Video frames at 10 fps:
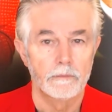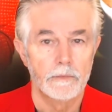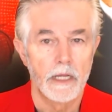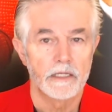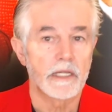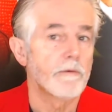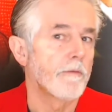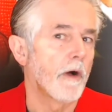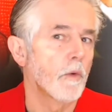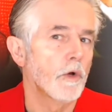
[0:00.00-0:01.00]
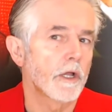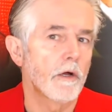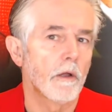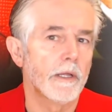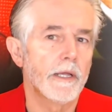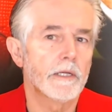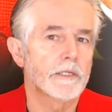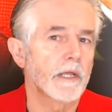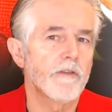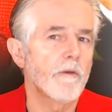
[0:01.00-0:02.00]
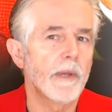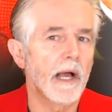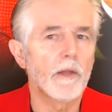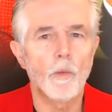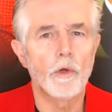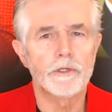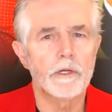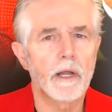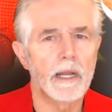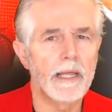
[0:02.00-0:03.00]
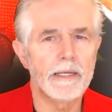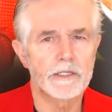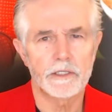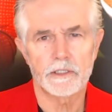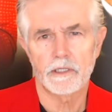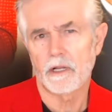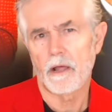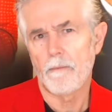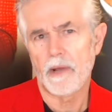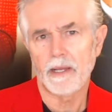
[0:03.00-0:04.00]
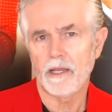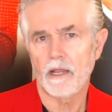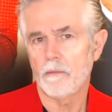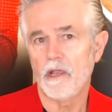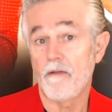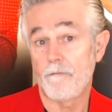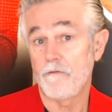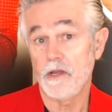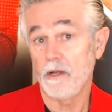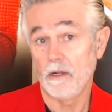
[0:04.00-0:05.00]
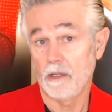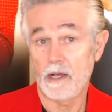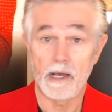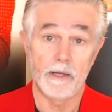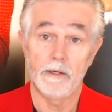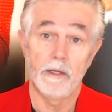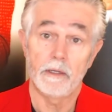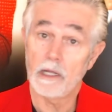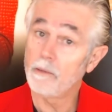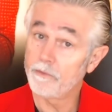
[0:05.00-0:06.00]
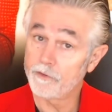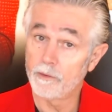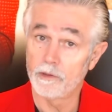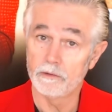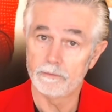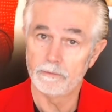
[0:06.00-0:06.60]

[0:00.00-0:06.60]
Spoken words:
Some of my work colleagues are giving me unwanted glances that are making me feel uncomfortable.